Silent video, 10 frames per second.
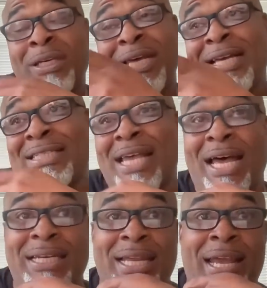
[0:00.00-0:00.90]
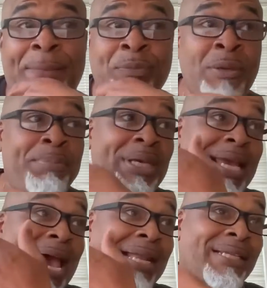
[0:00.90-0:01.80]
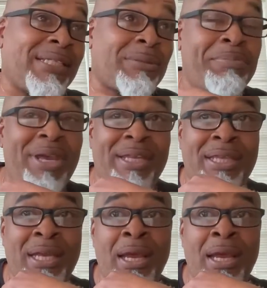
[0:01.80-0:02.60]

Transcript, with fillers: Tayzande, P. Allen Smith.